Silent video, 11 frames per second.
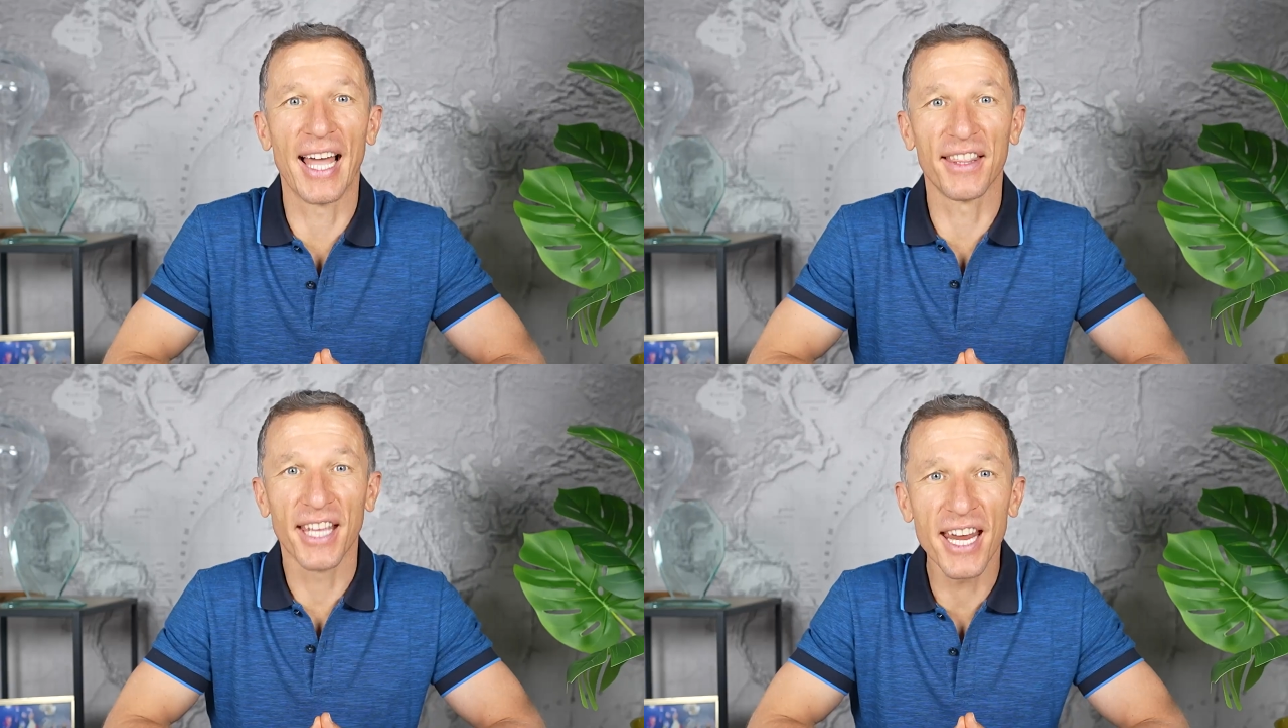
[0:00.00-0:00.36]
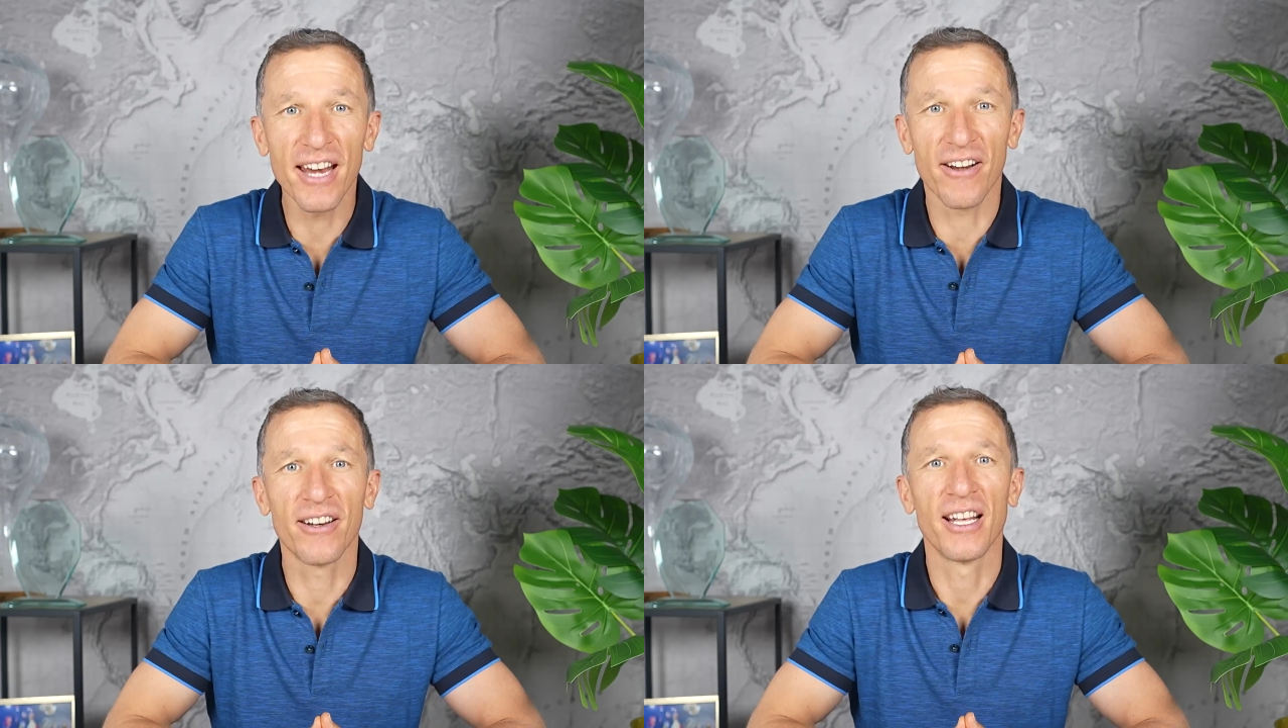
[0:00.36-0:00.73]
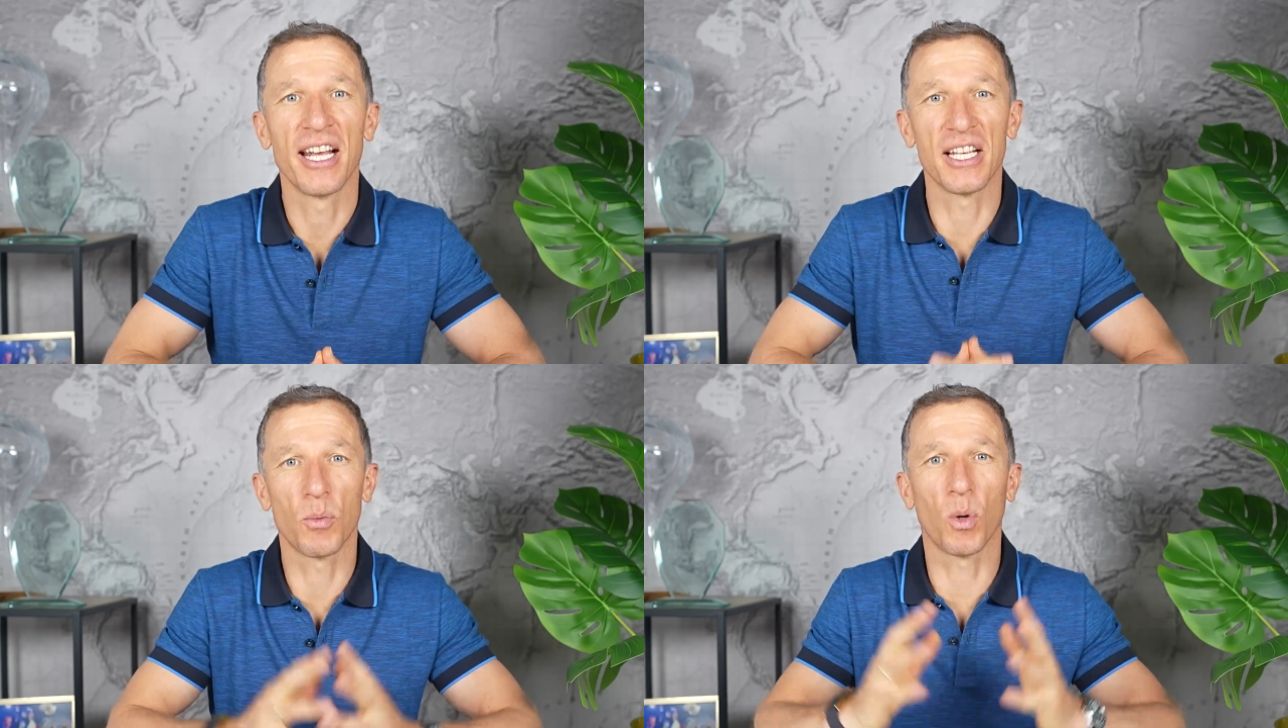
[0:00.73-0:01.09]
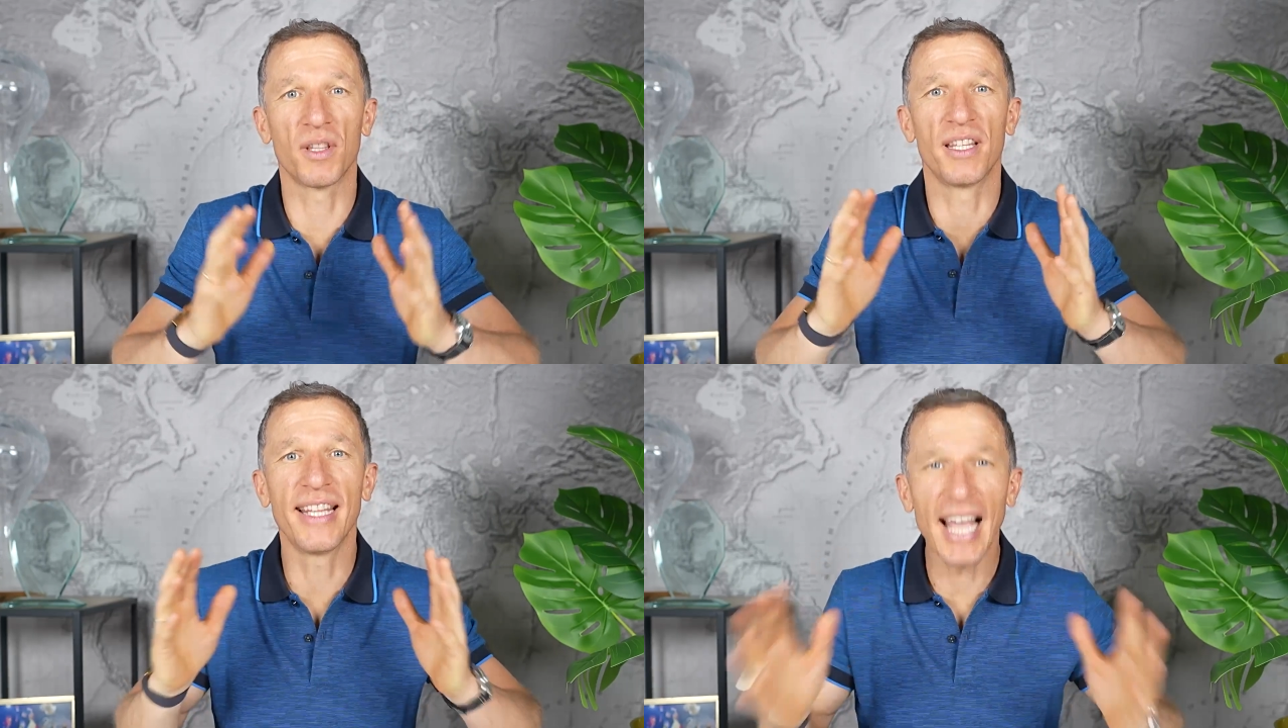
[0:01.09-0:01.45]
and here is
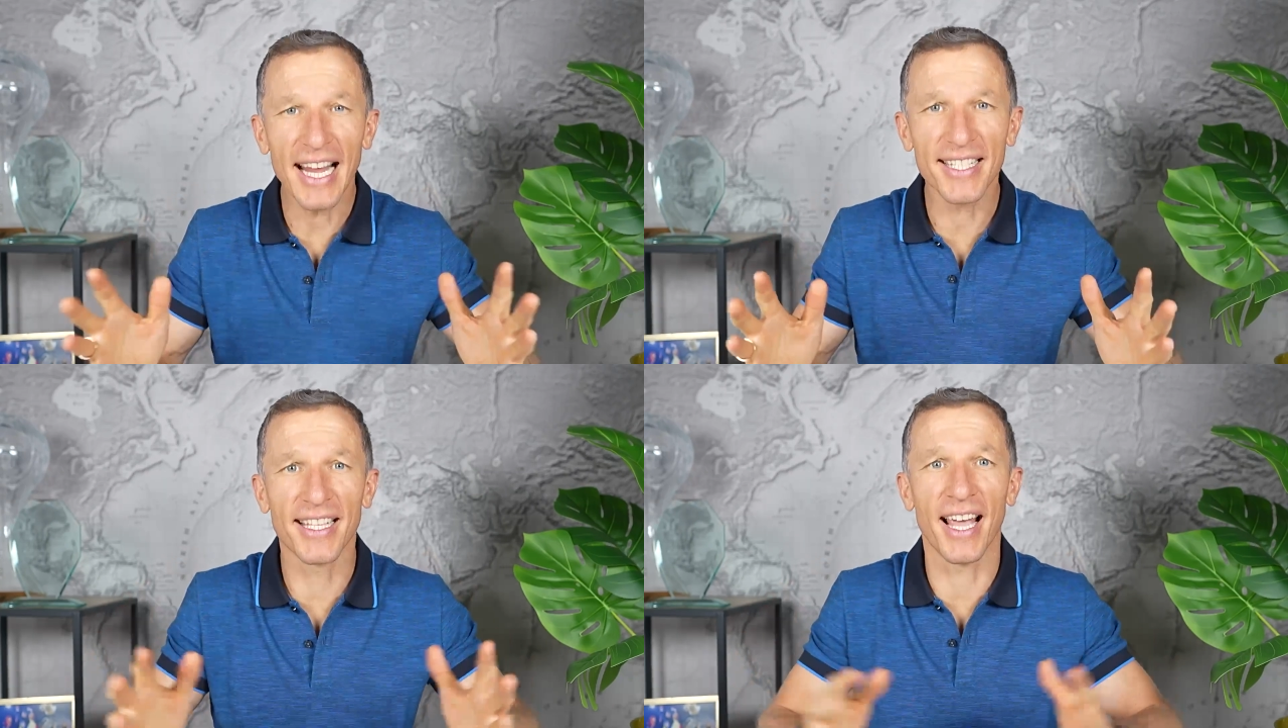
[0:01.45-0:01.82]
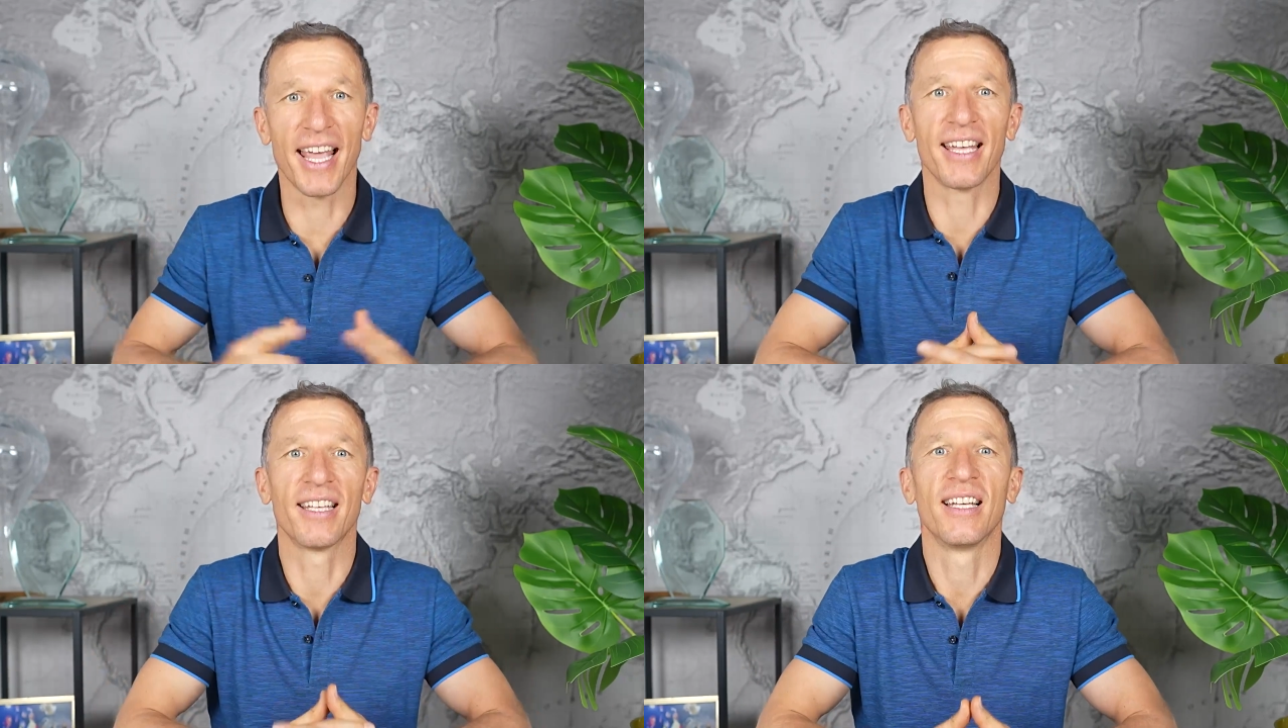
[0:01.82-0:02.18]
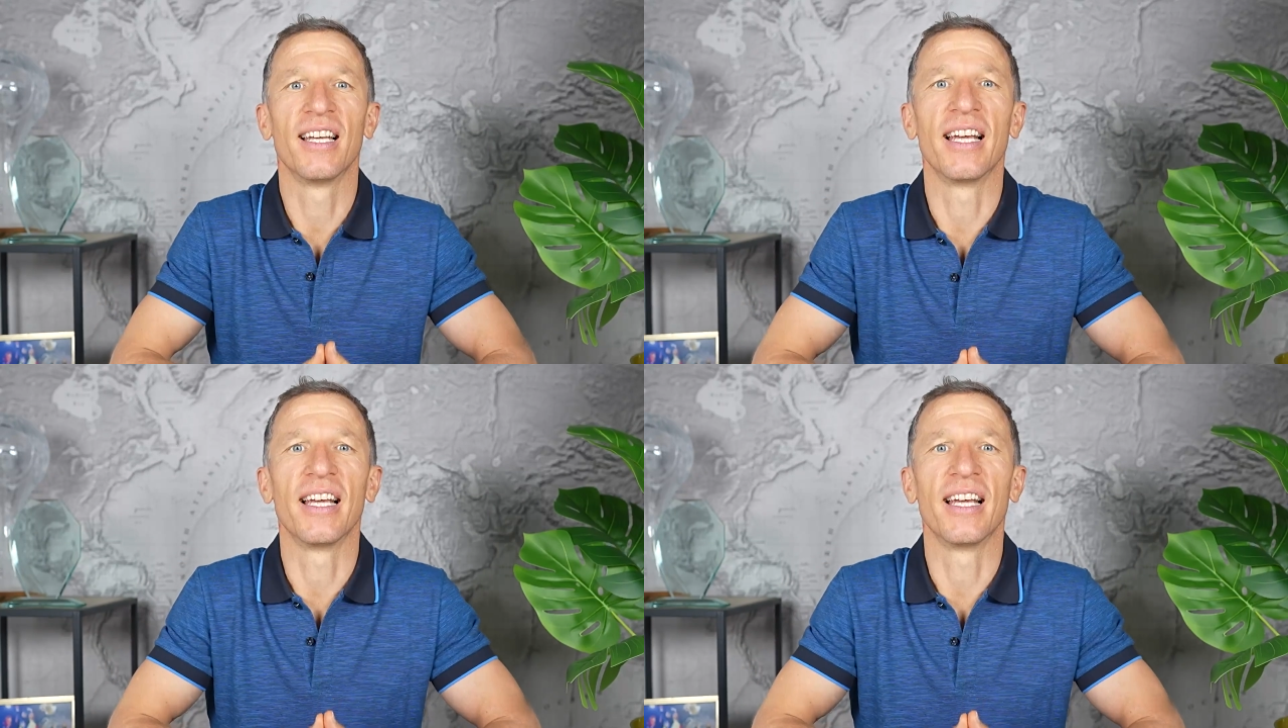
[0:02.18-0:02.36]
what they say